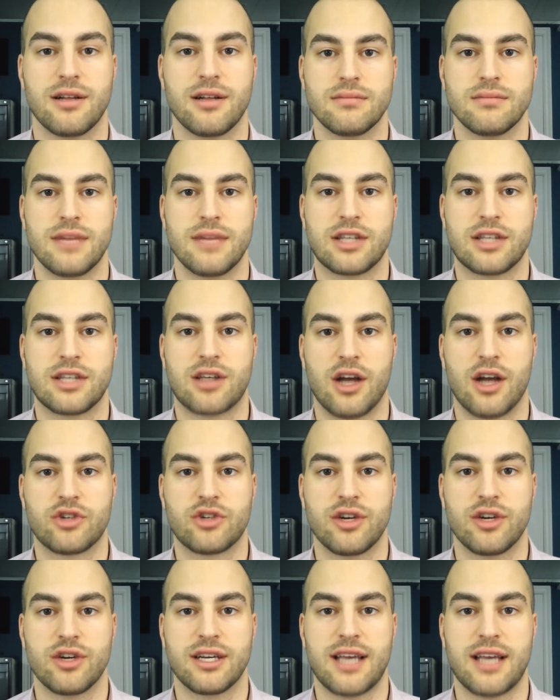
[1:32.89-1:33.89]
It's
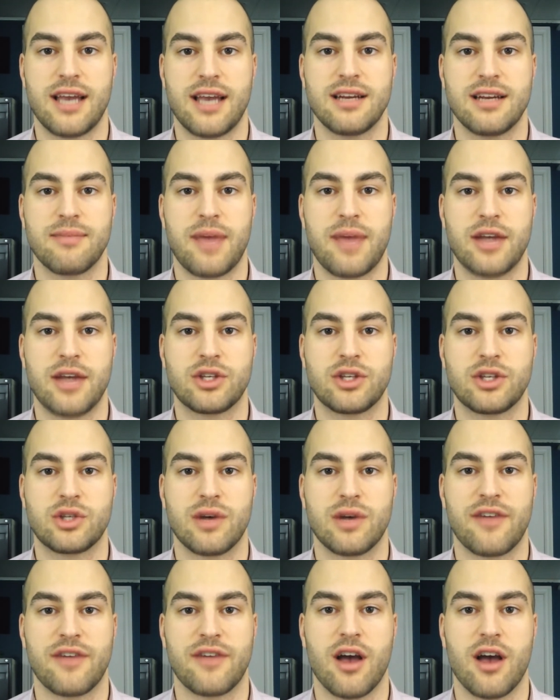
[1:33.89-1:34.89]
contraindicated in patients who
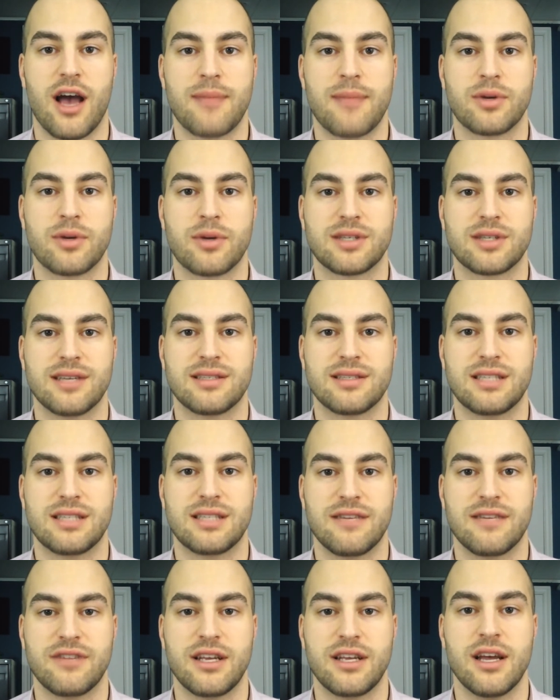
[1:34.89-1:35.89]
have a
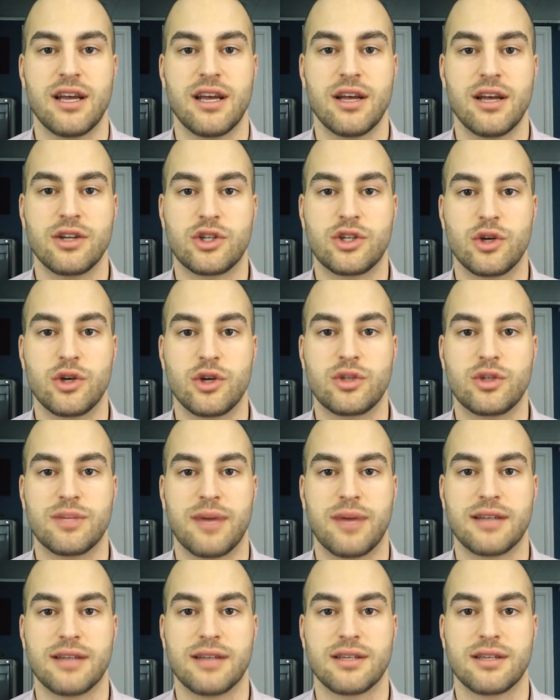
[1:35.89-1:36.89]
hypersensitivity to
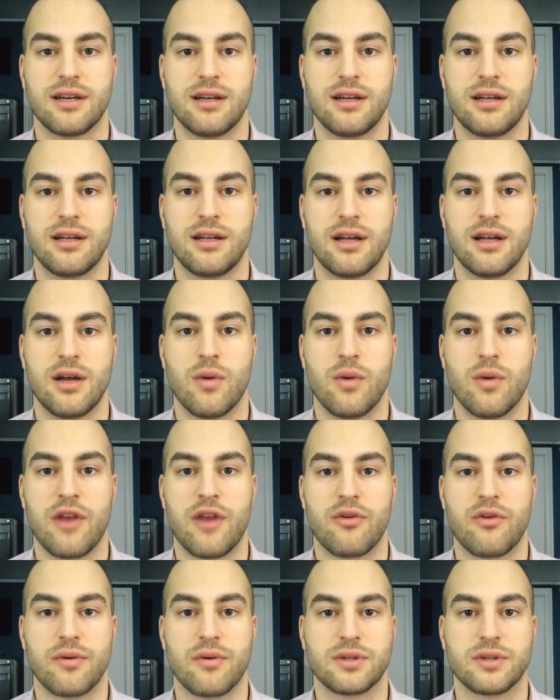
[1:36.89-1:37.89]
tapentadol, whether
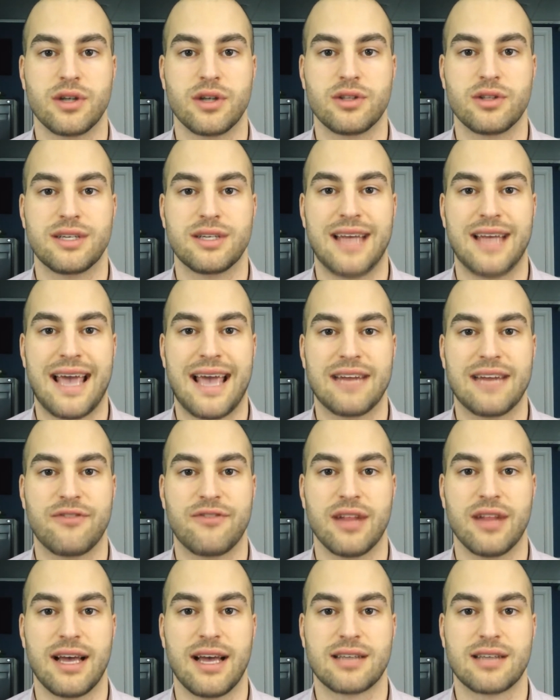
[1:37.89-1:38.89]
it resulted in
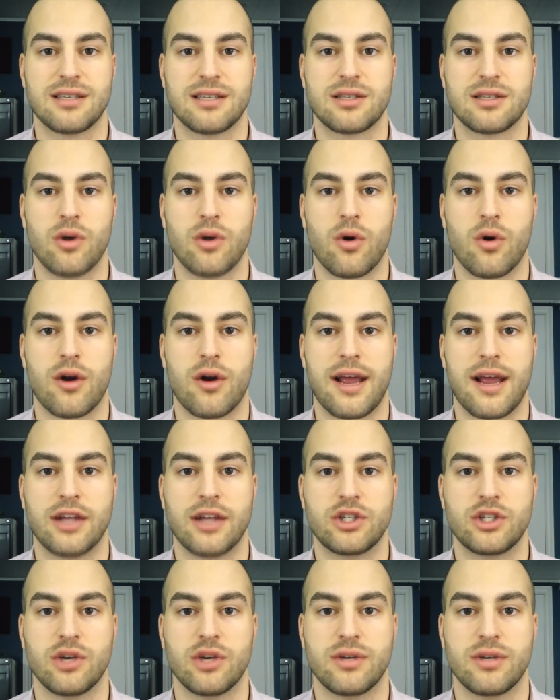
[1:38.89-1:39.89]
anaphylaxis or
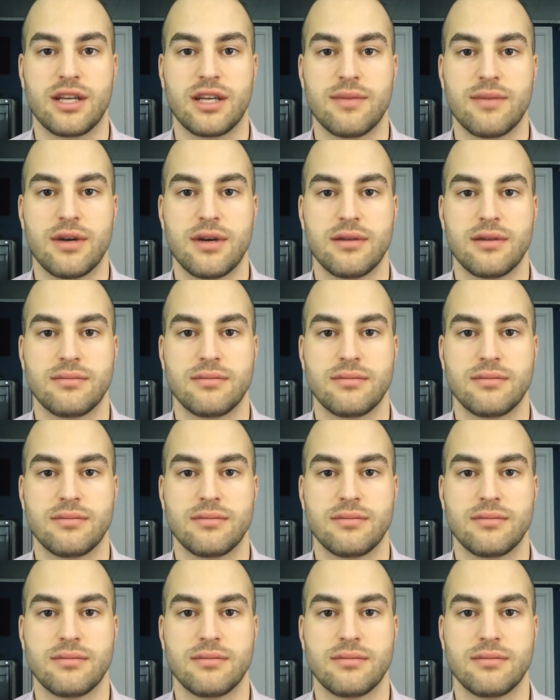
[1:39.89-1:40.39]
angioedema.